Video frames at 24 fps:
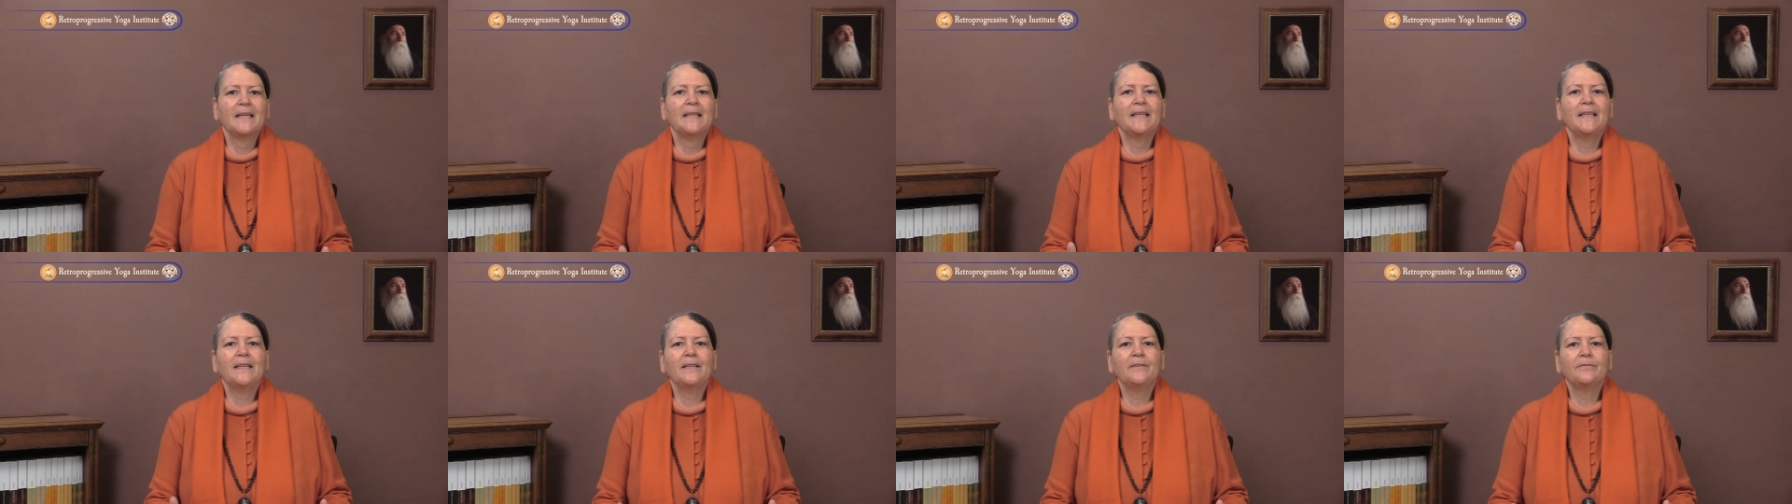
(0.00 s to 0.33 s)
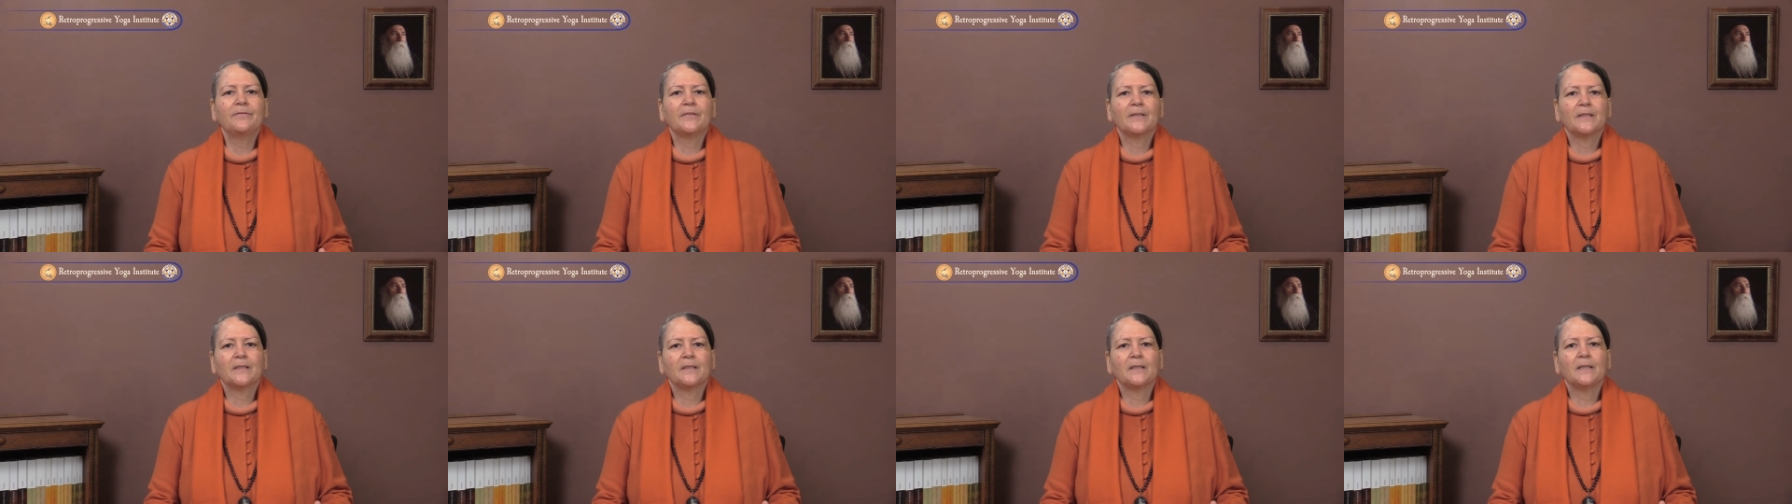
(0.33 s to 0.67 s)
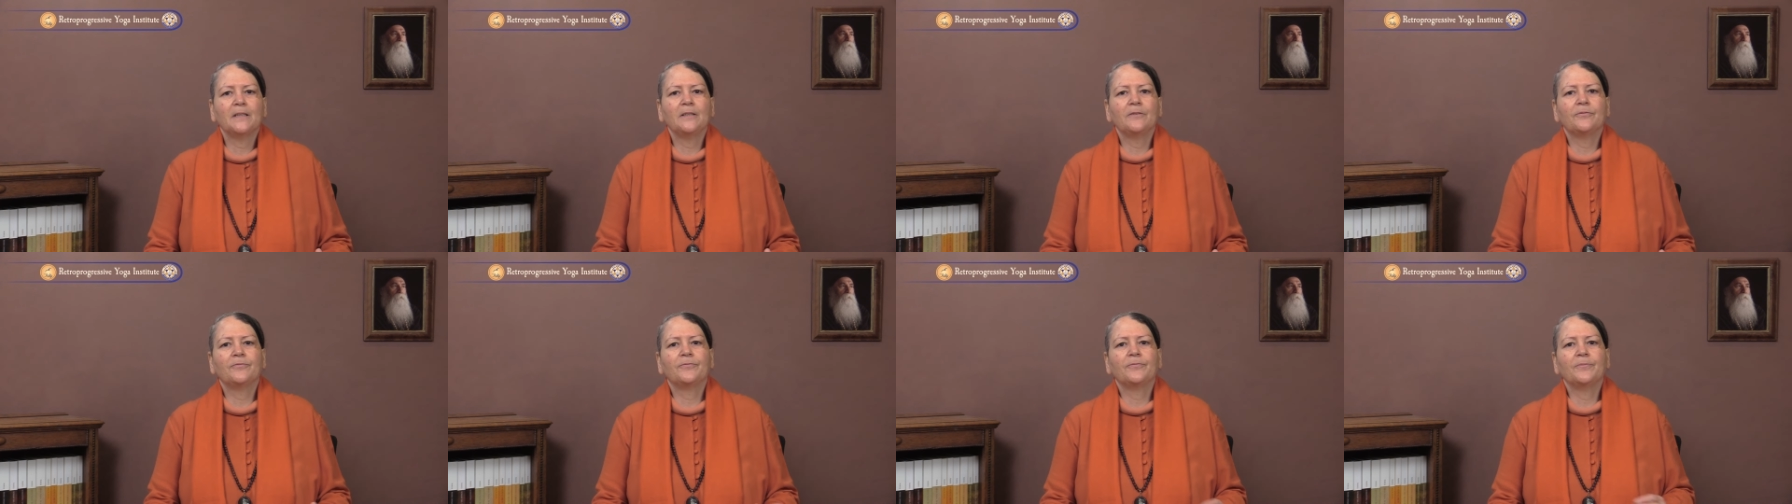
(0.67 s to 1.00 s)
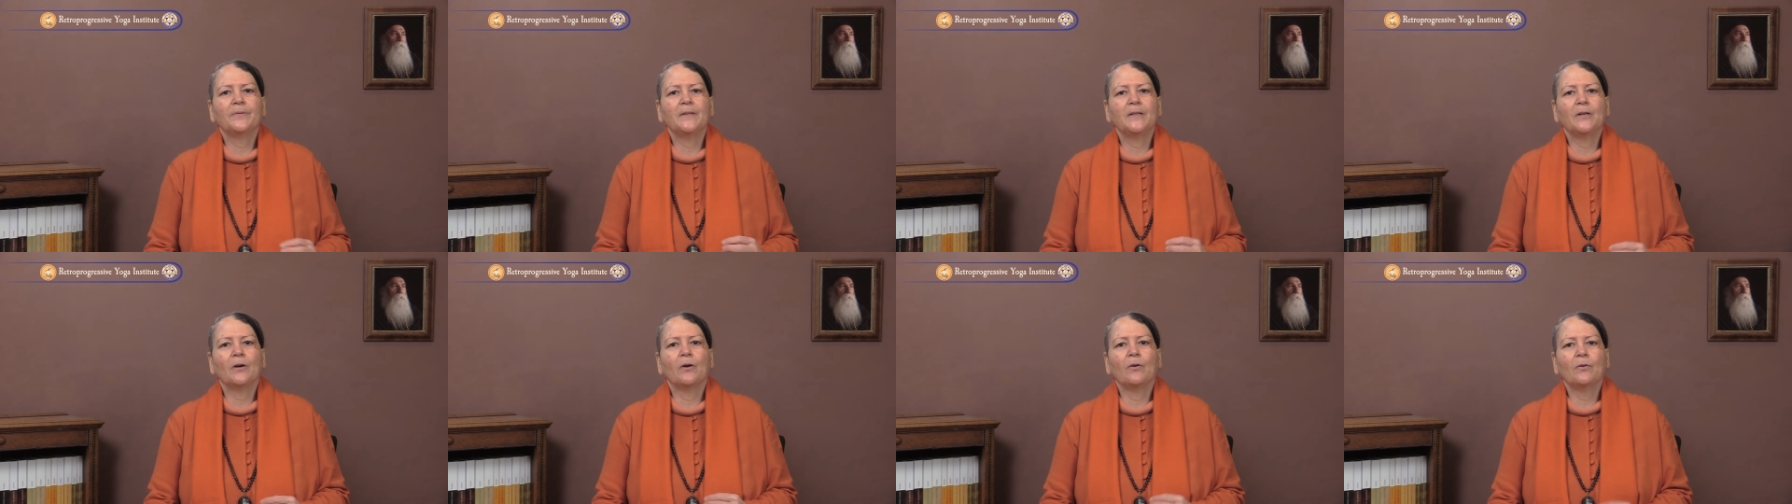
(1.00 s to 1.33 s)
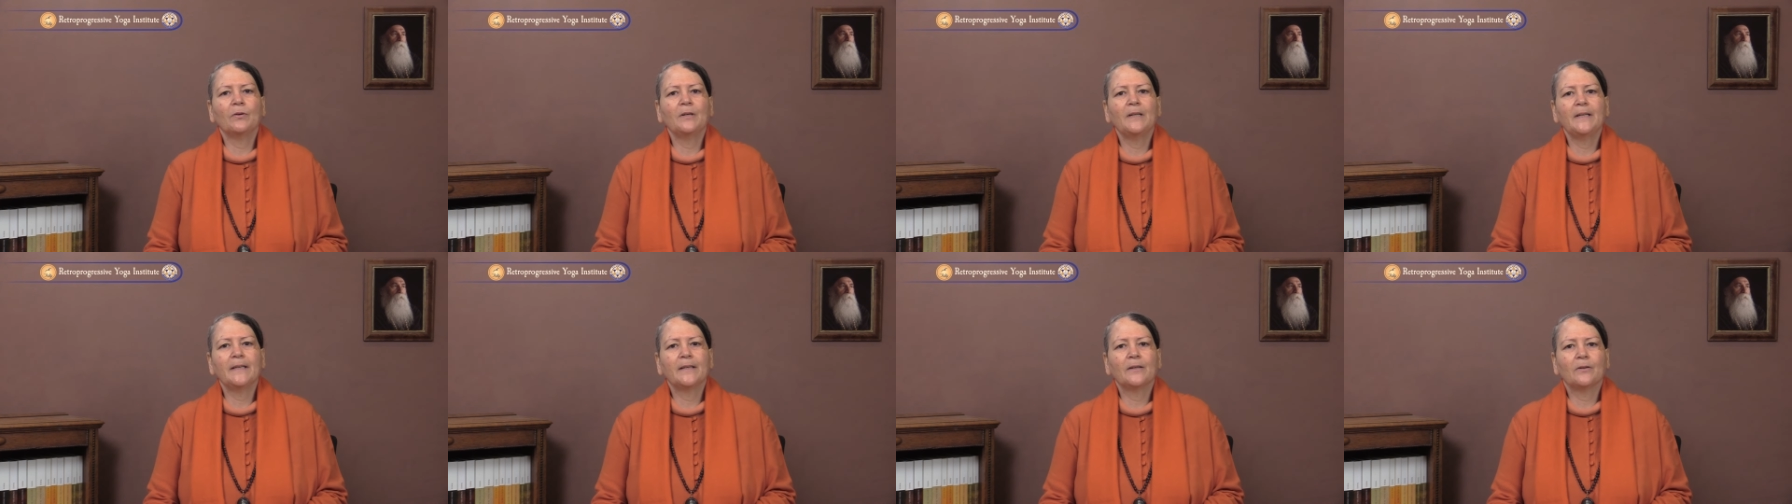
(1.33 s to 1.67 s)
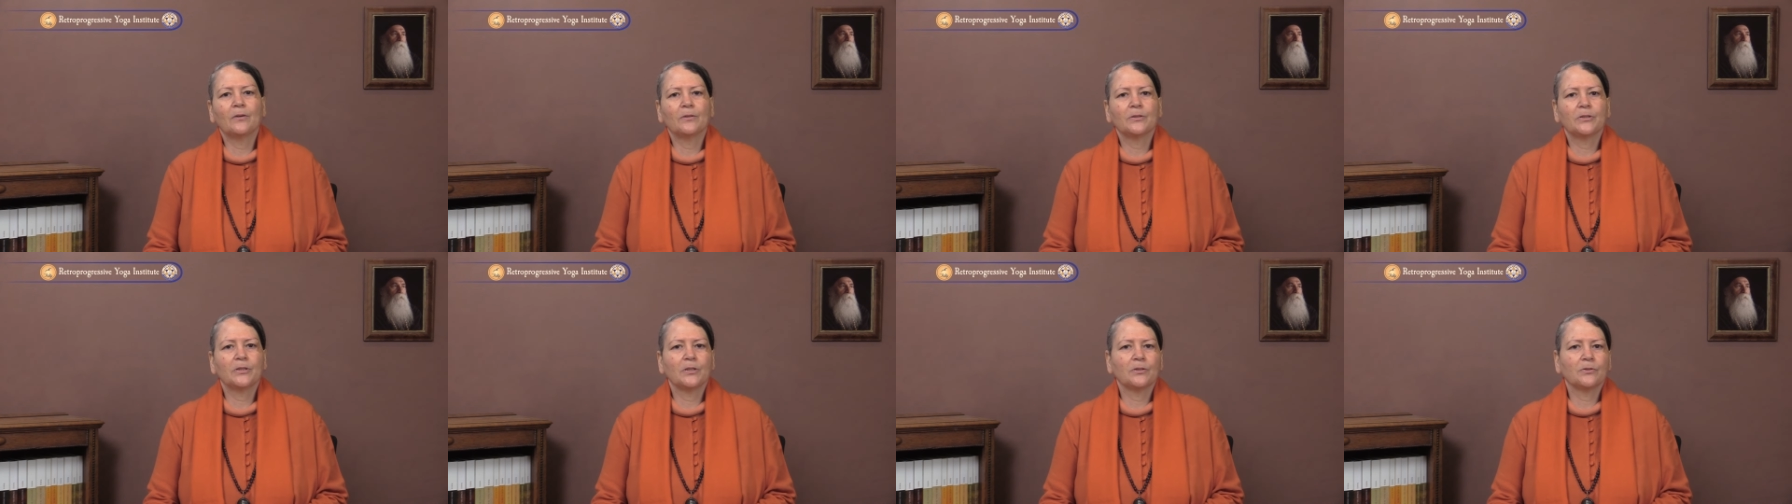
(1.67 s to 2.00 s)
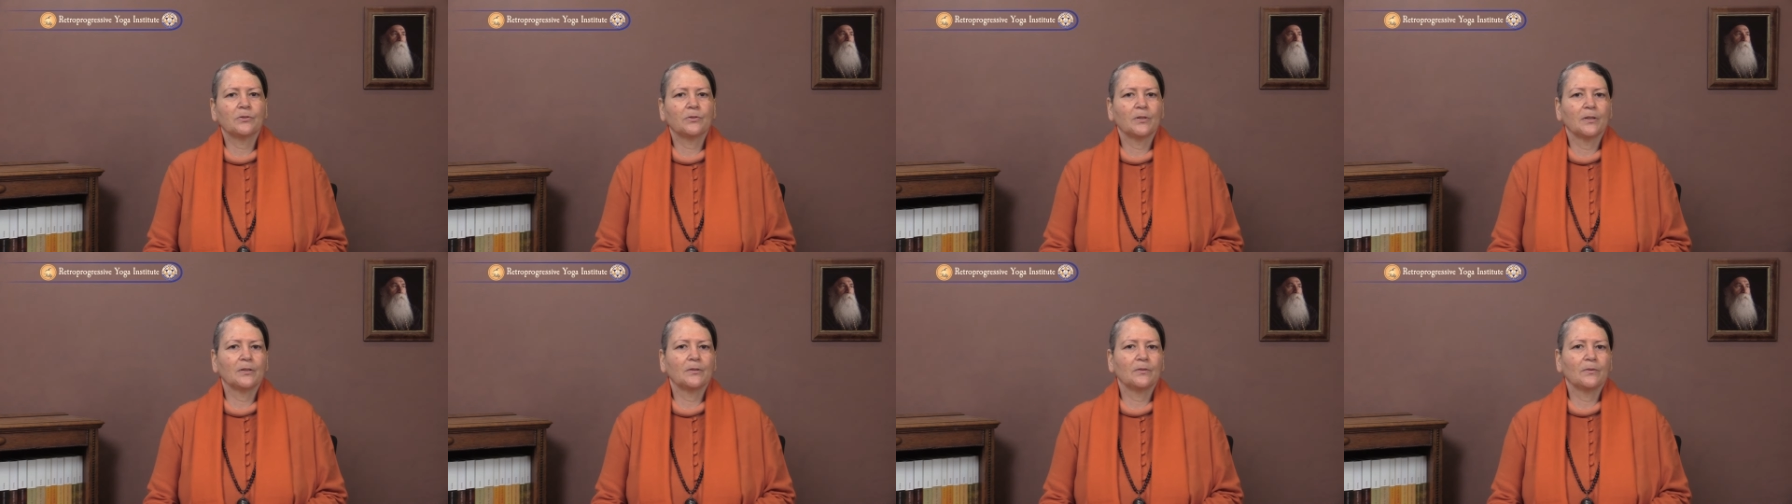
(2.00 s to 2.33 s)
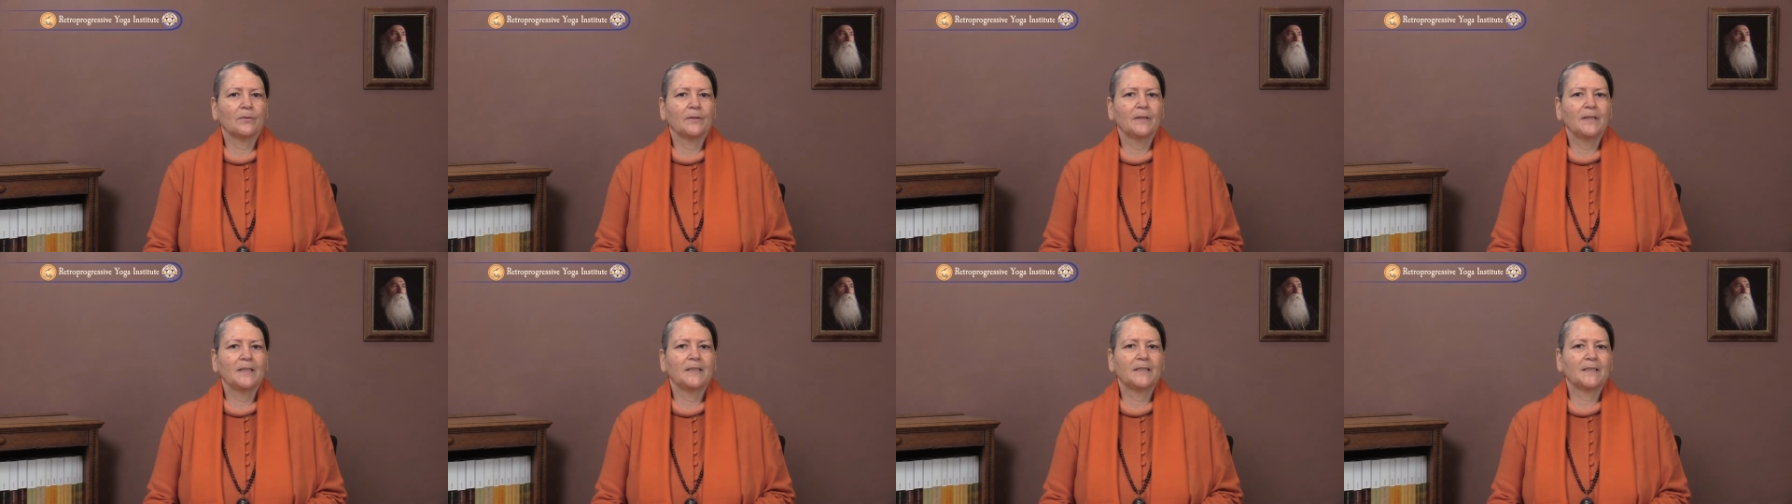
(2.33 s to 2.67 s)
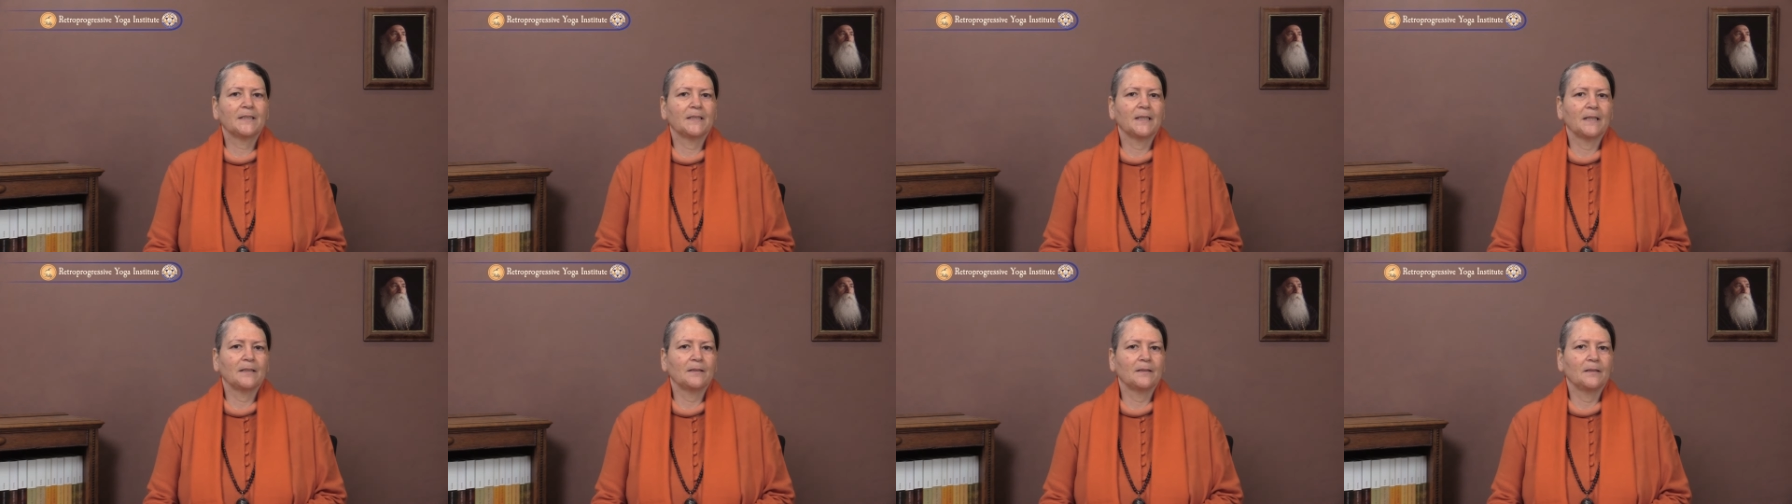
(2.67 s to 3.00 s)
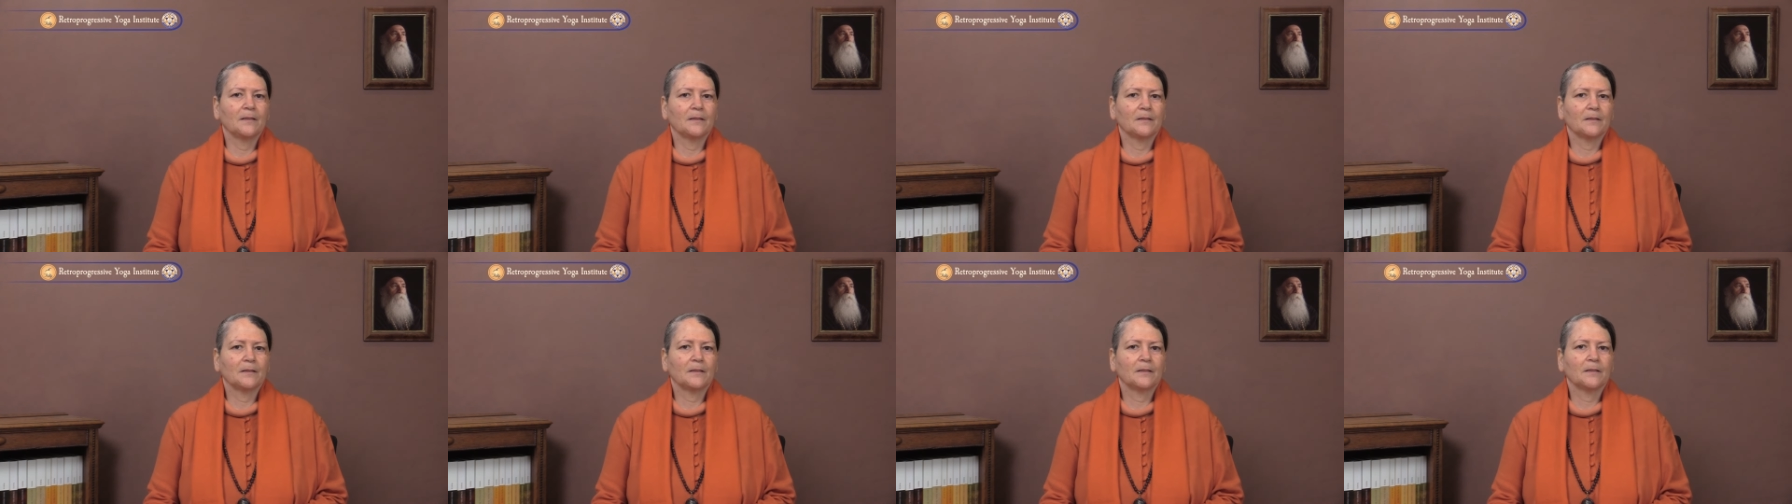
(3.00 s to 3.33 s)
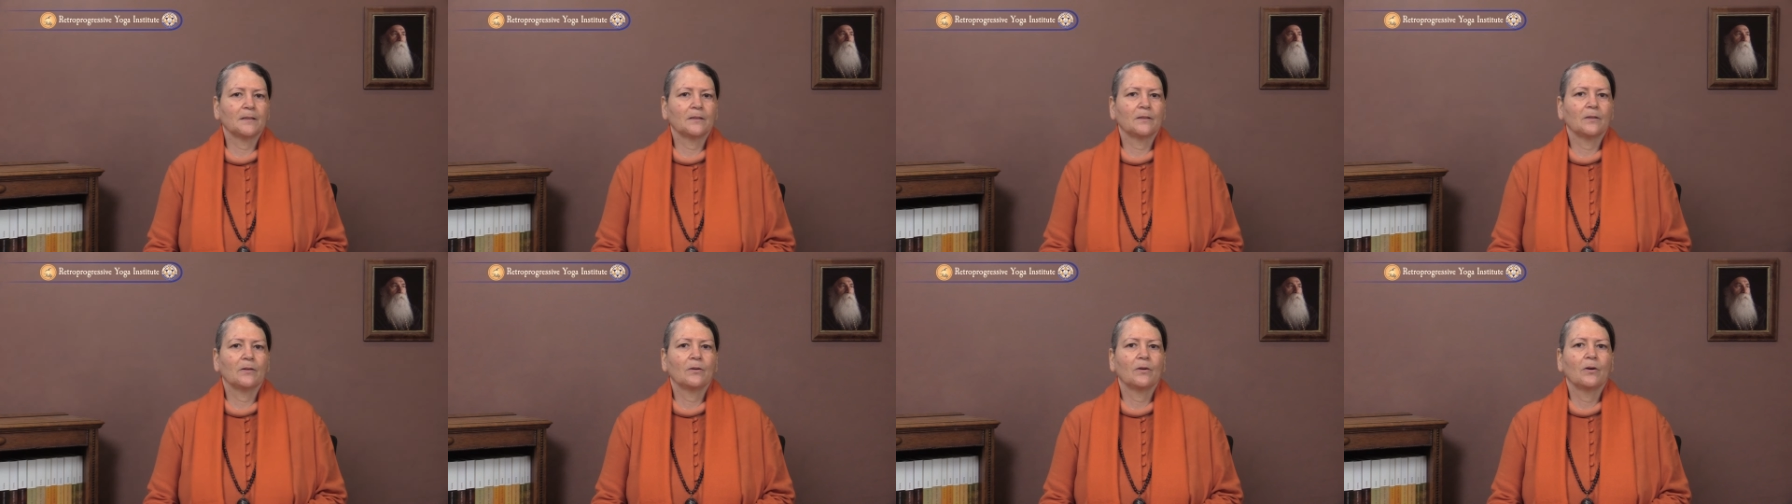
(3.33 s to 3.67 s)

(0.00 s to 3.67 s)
Even if we only concentrate on this sentence,